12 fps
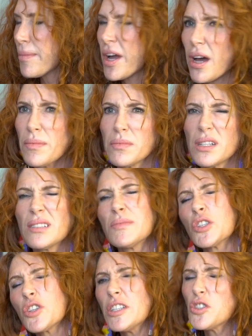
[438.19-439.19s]
I'm
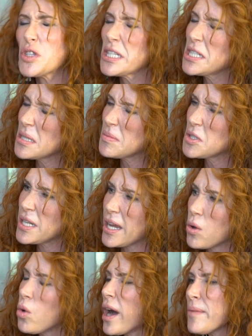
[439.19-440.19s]
not going to the gym
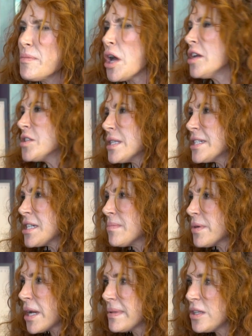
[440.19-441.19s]
today, or I'm going to the
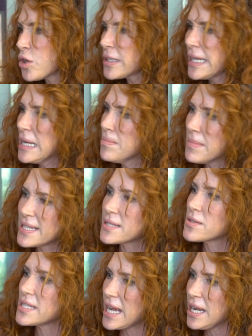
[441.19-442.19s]
gym, but I'm not getting
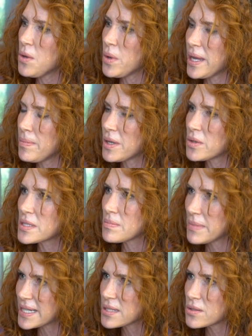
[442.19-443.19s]
muscles anyway, because
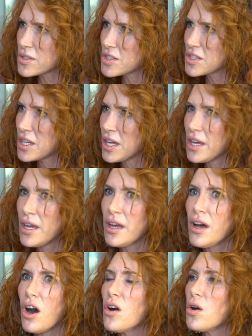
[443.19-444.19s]
muscles
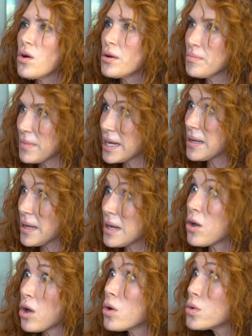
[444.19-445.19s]
are
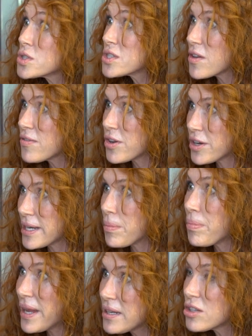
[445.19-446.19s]
also very
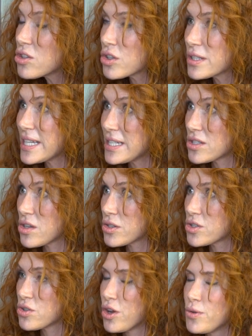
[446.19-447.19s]
dependent on
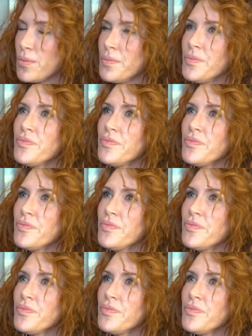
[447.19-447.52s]
testosterone.